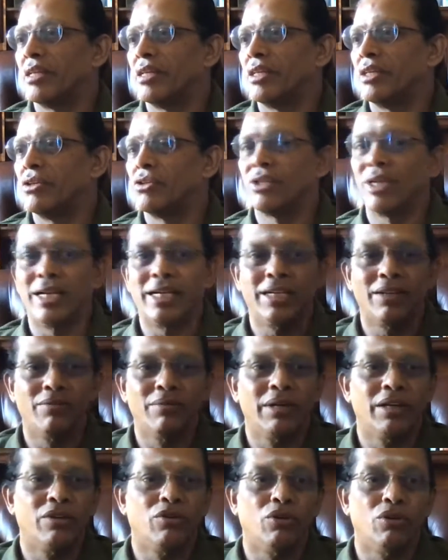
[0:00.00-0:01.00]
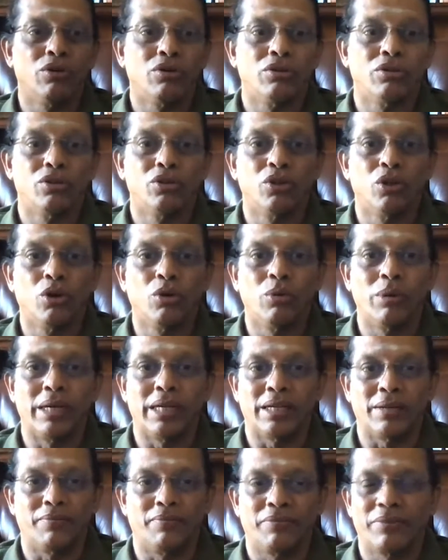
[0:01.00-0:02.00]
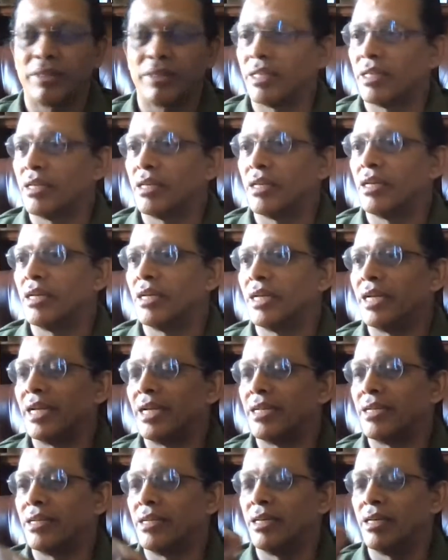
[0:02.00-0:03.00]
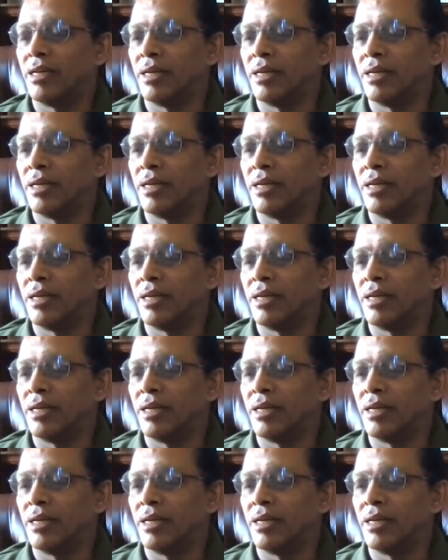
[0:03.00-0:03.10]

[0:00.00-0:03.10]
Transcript: The chanting will go nowhere. And